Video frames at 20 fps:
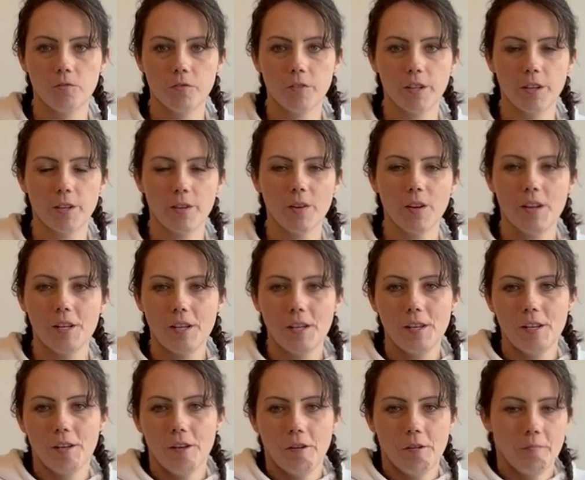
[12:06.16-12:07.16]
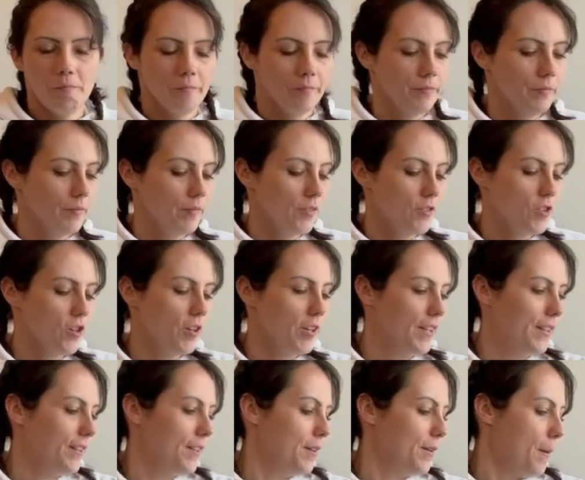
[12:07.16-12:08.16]
you know, try
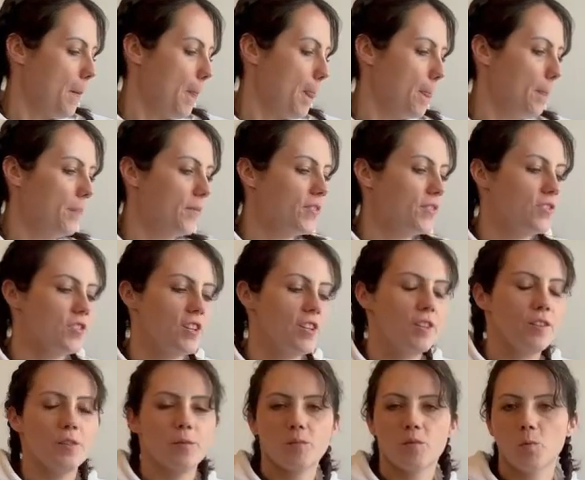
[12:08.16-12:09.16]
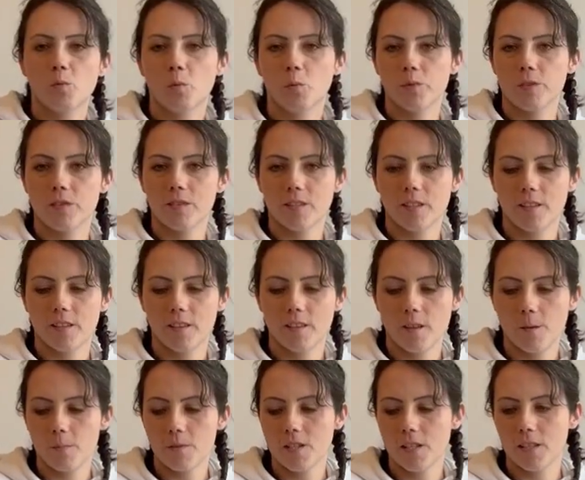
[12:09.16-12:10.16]
and steer them towards thinking that they're
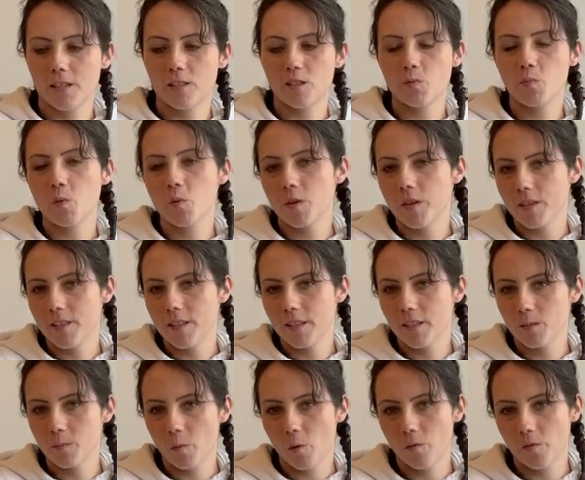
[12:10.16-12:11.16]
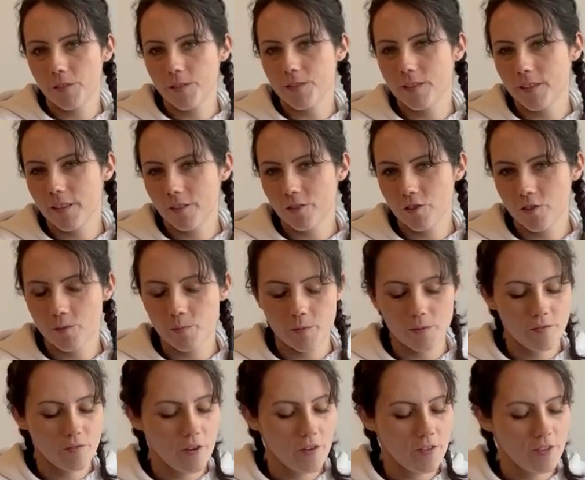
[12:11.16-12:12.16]
particularly spooky things, but obviously they'll just be
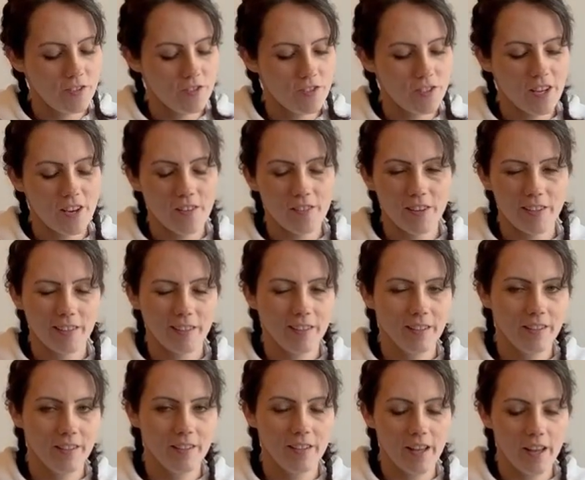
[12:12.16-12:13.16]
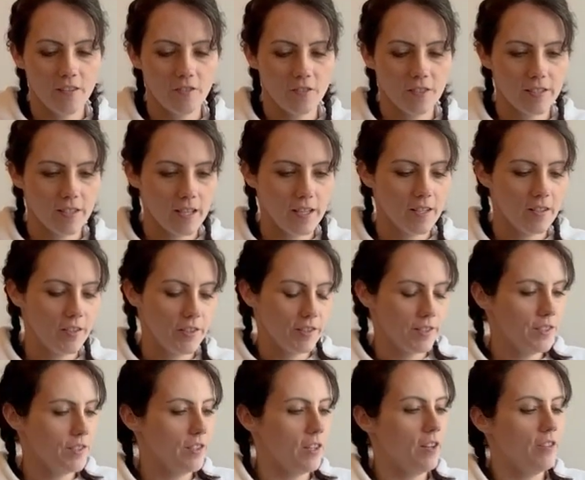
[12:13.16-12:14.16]
very generic, everyday kind of
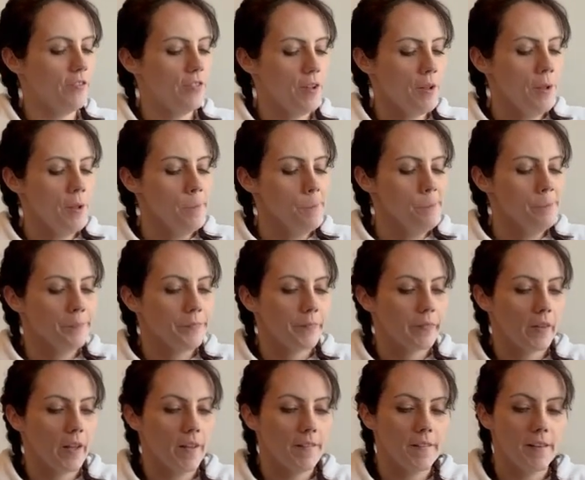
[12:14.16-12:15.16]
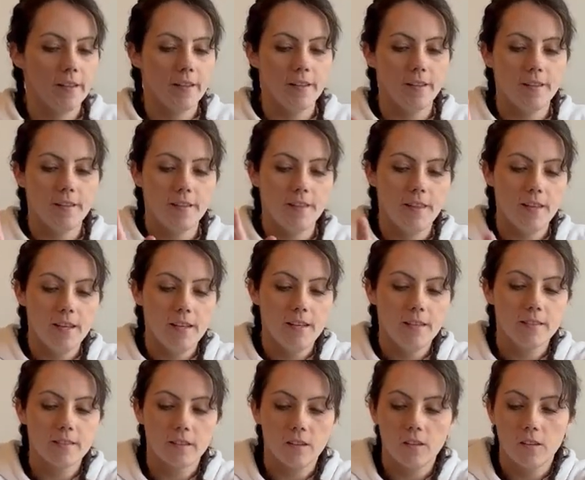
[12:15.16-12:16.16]
stuff. And then
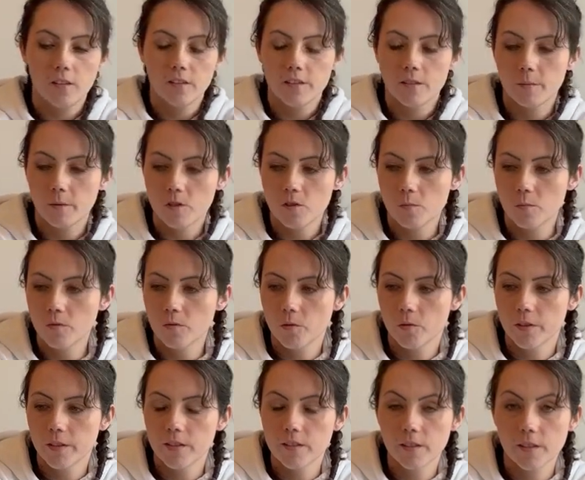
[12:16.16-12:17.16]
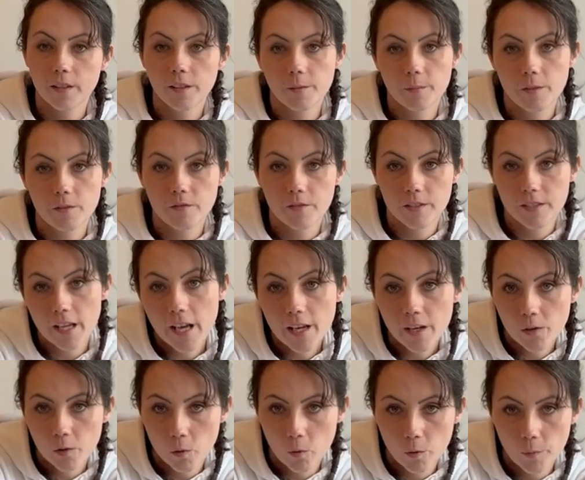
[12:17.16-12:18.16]
these are, as I mentioned before, these are going to be for
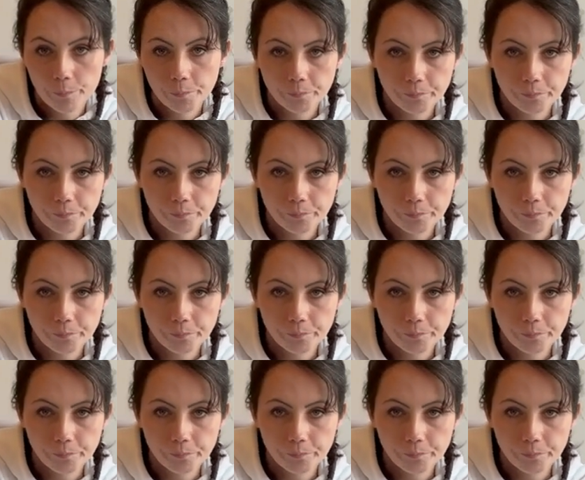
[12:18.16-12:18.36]
decor.